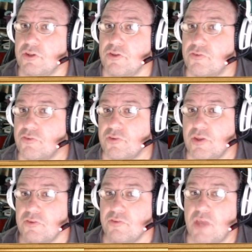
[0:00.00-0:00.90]
It's
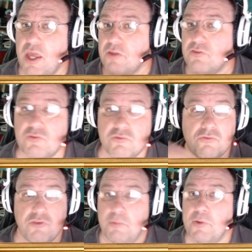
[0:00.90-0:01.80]
it's hey,
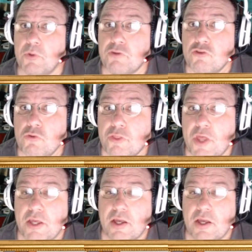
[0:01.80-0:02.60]
tell me what you think.